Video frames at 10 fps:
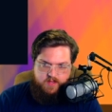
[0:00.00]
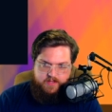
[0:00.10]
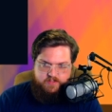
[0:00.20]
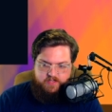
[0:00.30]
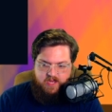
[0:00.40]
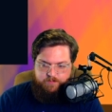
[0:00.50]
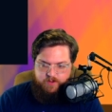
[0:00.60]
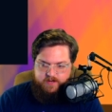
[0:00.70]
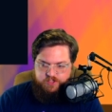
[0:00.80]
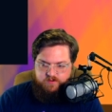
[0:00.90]
has the
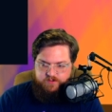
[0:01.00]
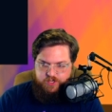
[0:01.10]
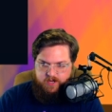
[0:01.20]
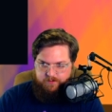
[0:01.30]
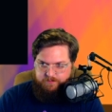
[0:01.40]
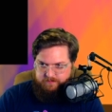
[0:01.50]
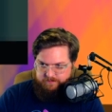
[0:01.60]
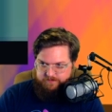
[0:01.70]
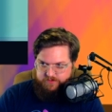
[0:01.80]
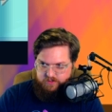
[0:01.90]
comprehension of a child,
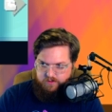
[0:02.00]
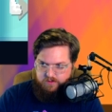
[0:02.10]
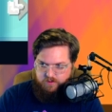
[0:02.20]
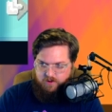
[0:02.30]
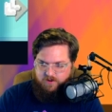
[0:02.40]
so they, th